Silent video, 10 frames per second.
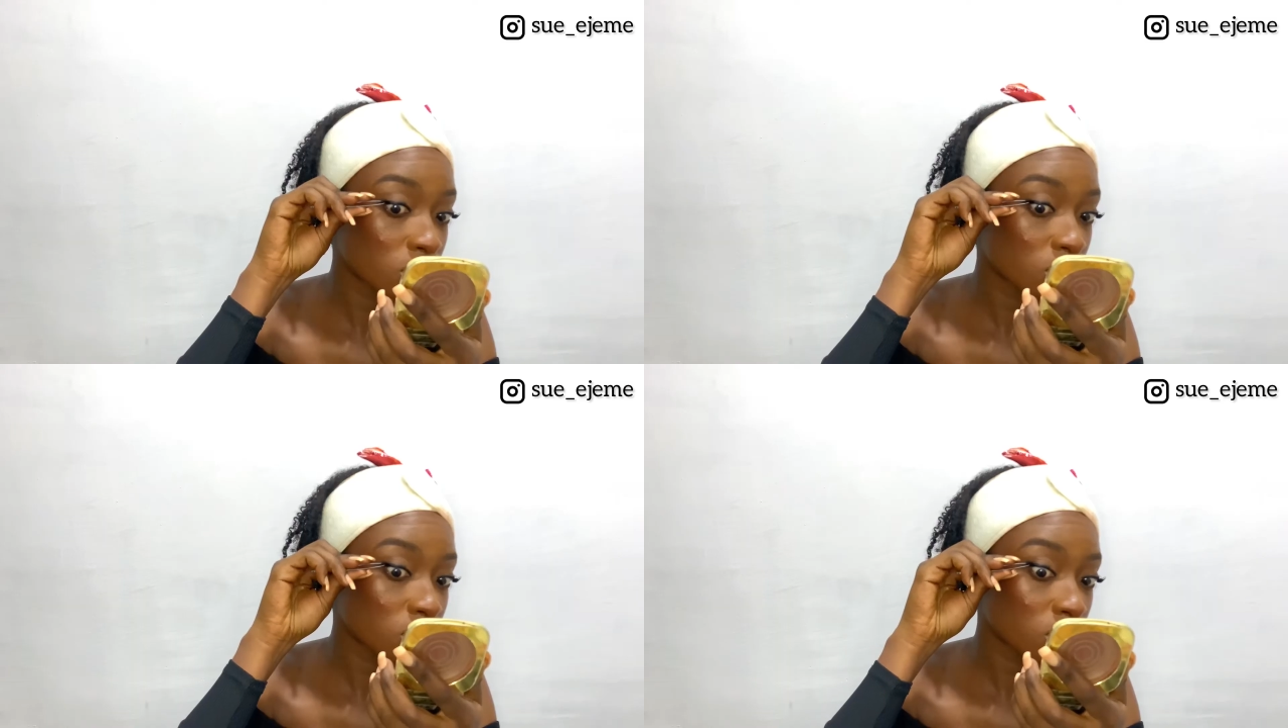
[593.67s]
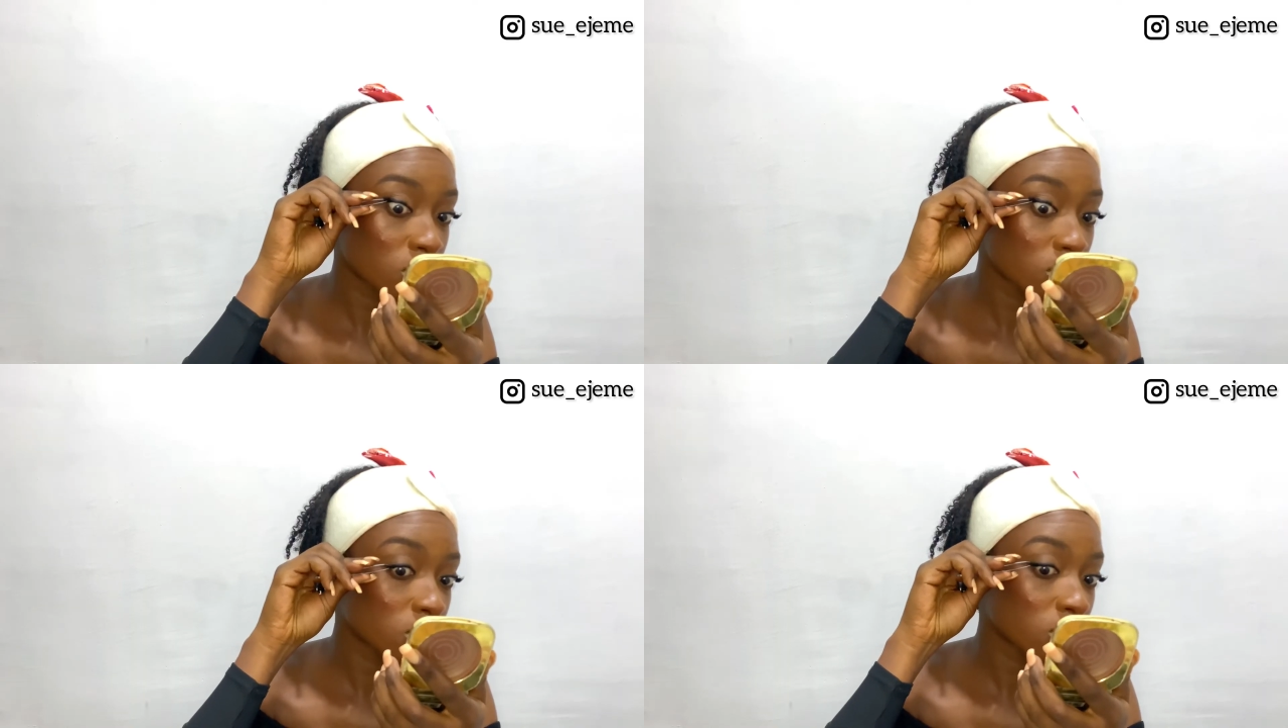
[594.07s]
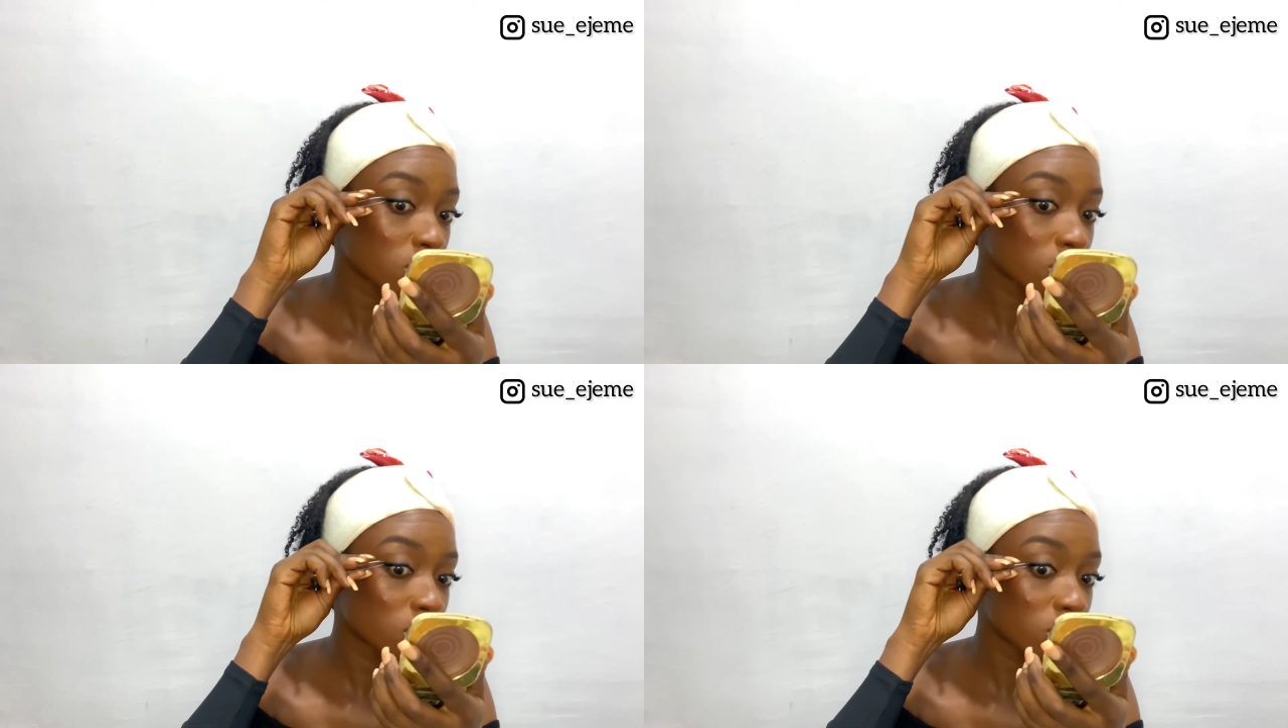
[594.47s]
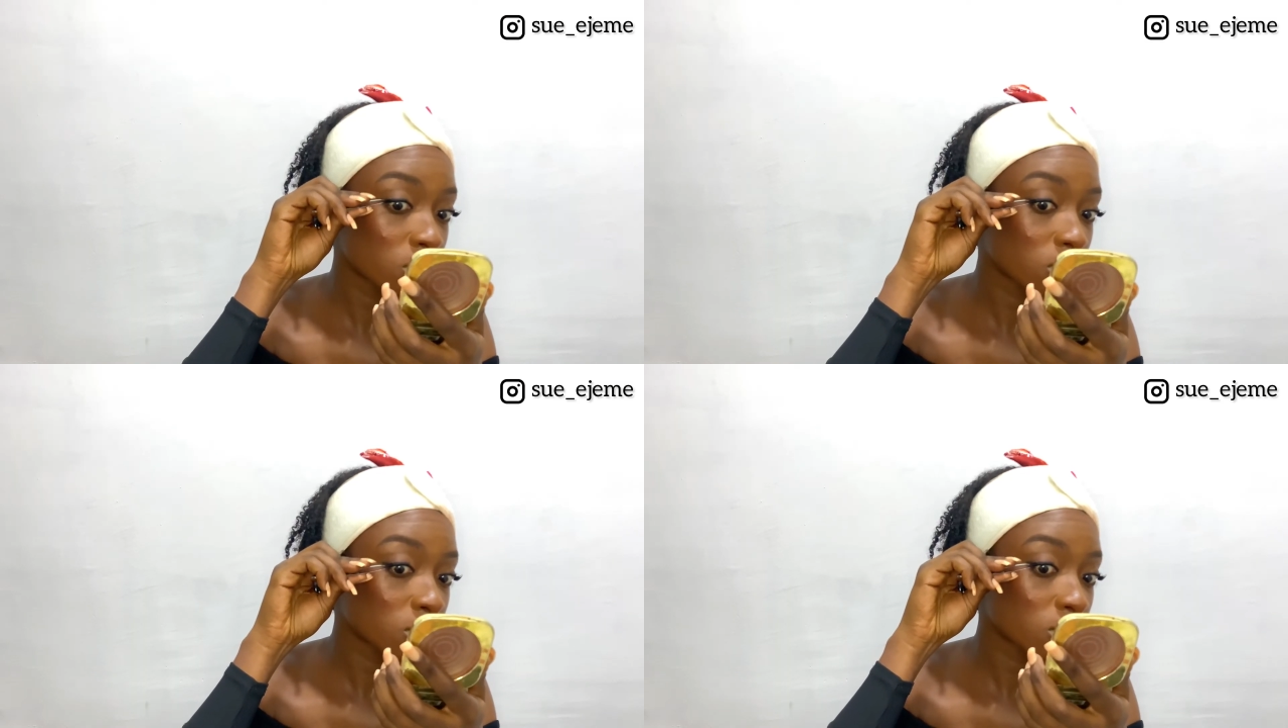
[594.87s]
my phone stopped recording
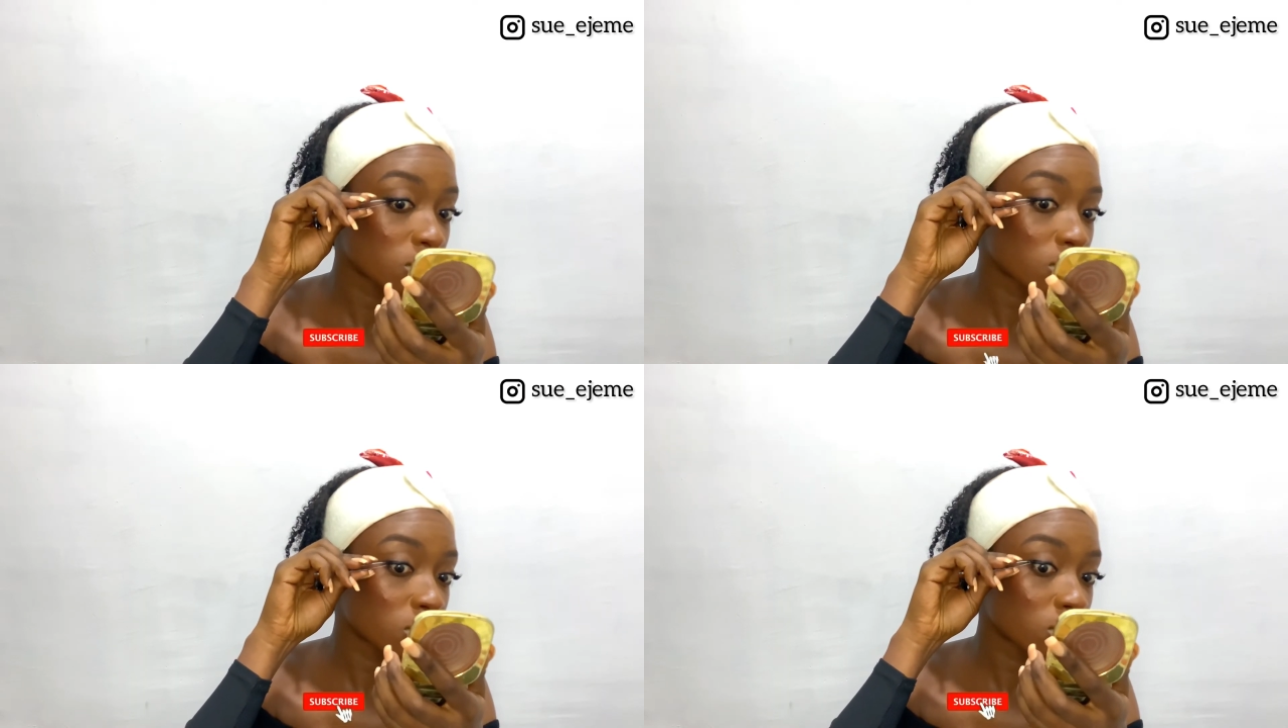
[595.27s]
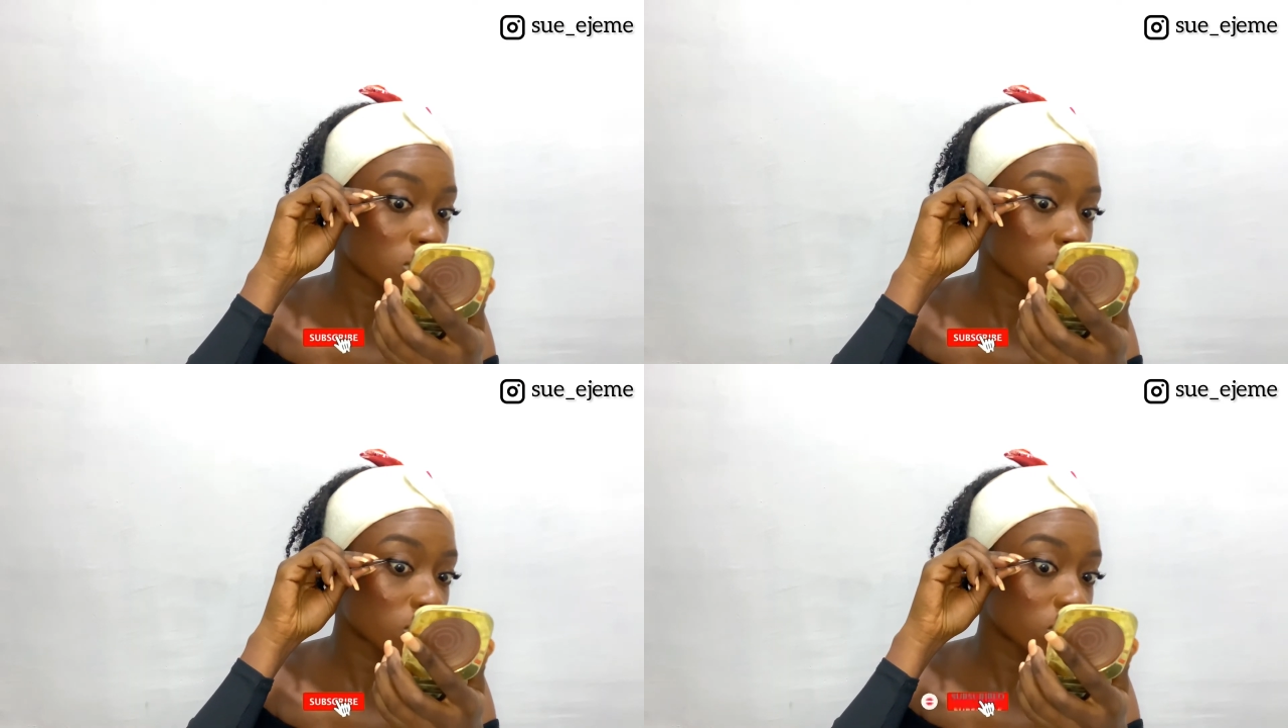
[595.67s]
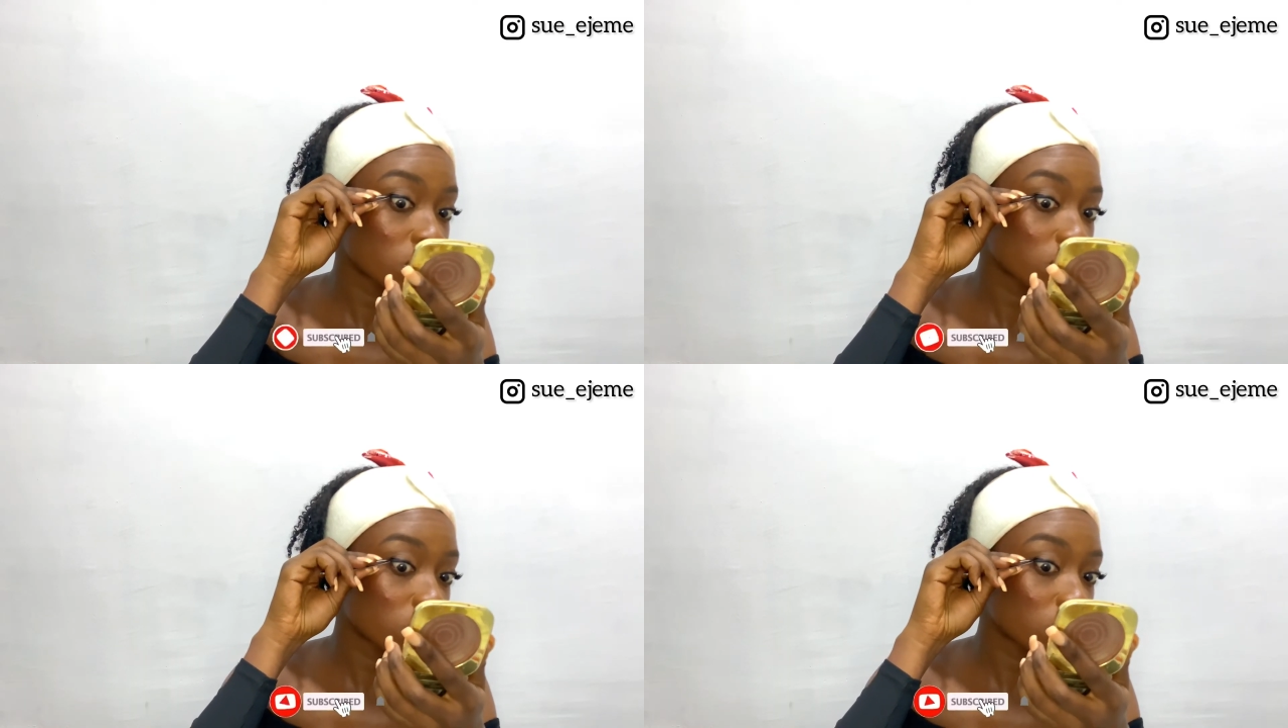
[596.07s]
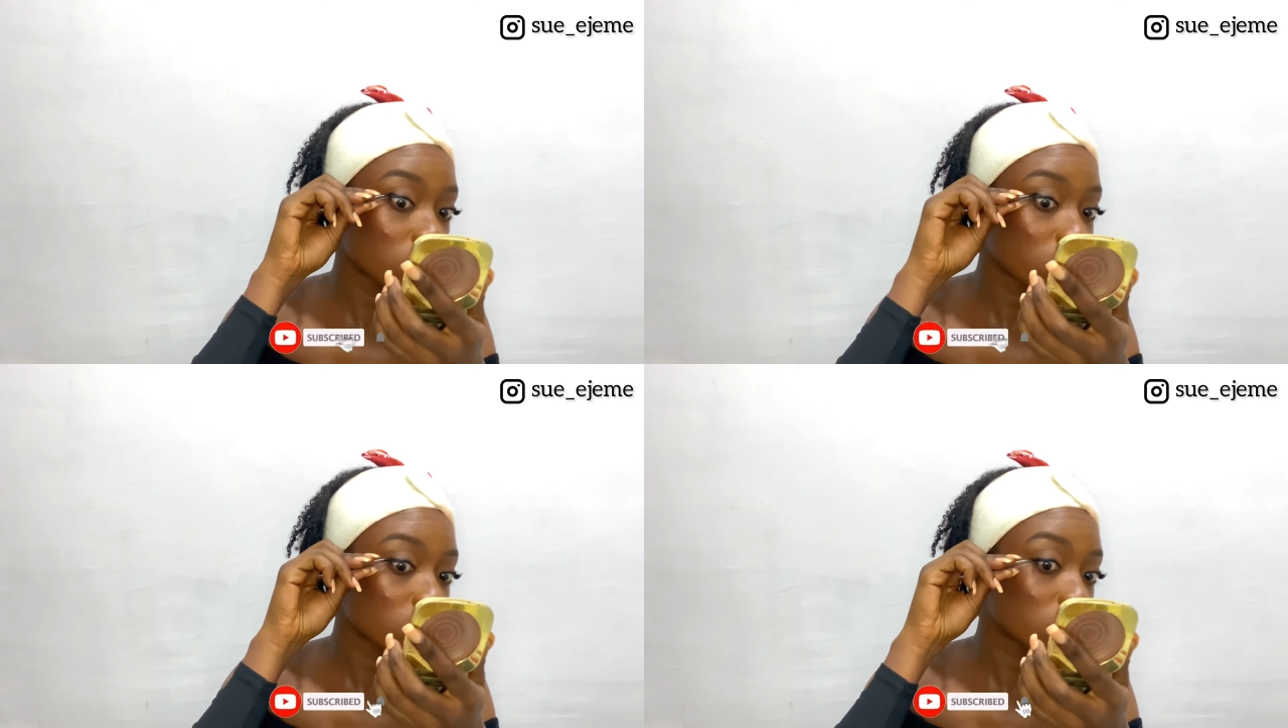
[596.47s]
at some point, but I'm done with
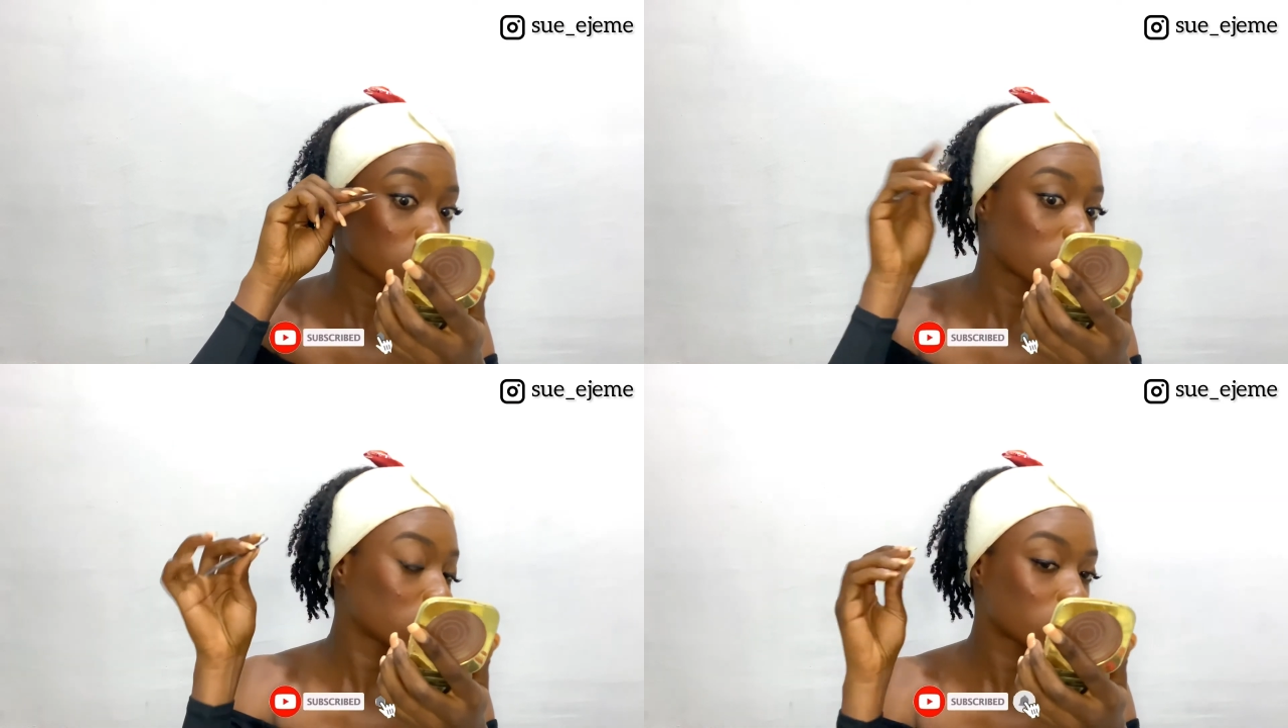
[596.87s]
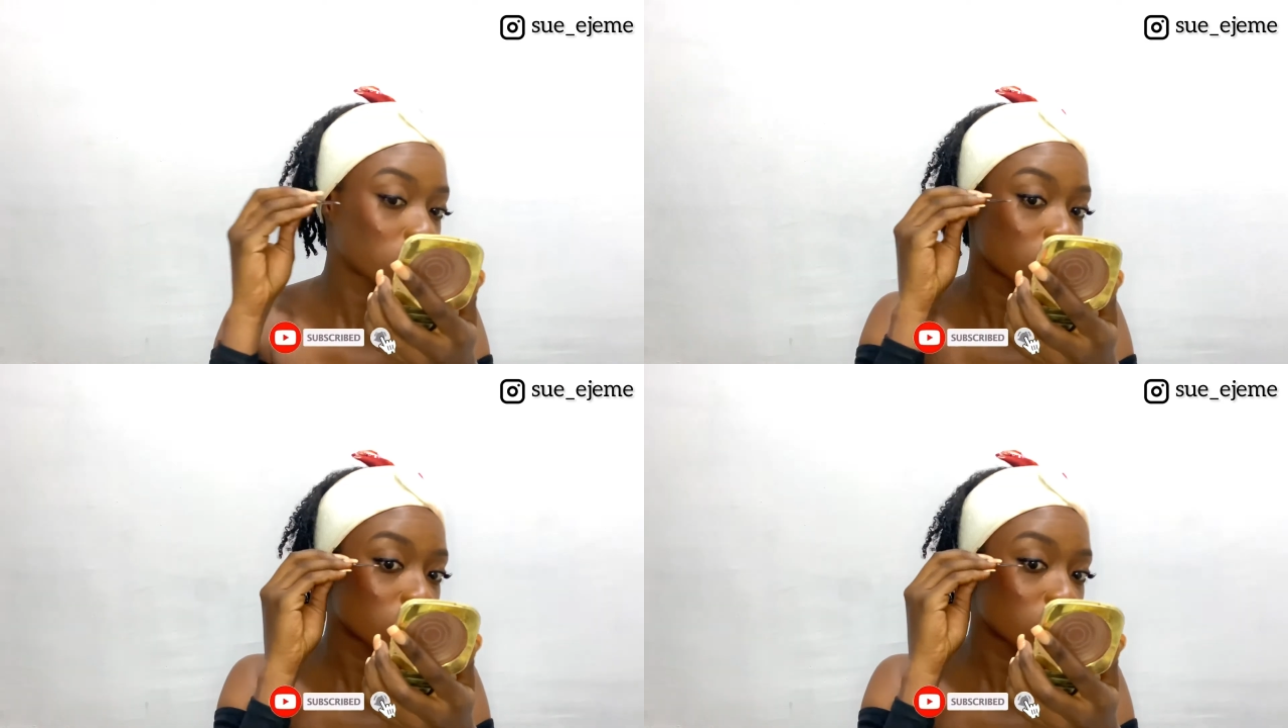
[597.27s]
my brows.